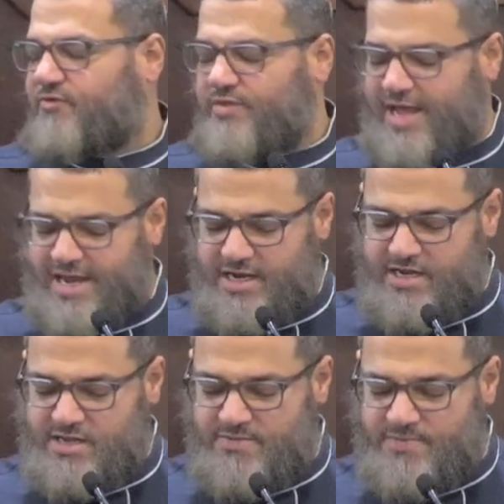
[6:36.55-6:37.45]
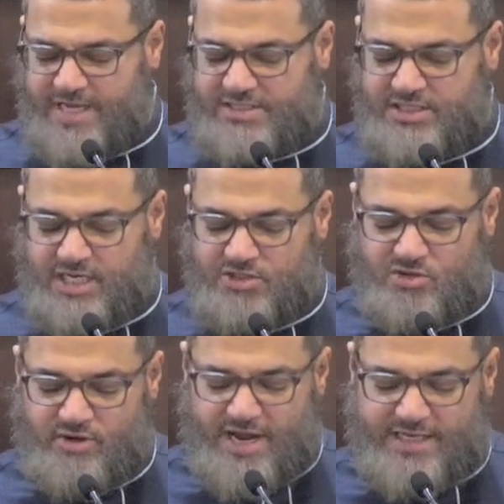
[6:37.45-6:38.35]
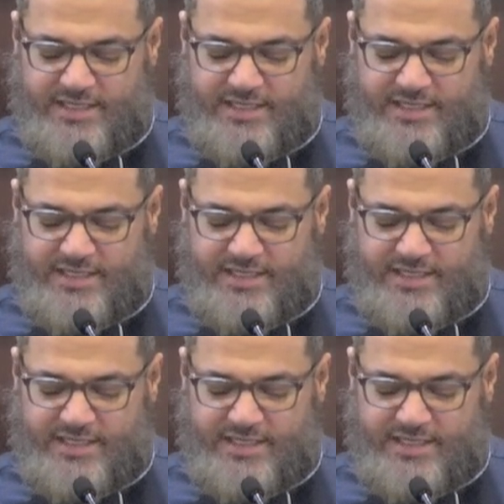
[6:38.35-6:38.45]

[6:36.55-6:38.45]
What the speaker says: for that, that's not correct.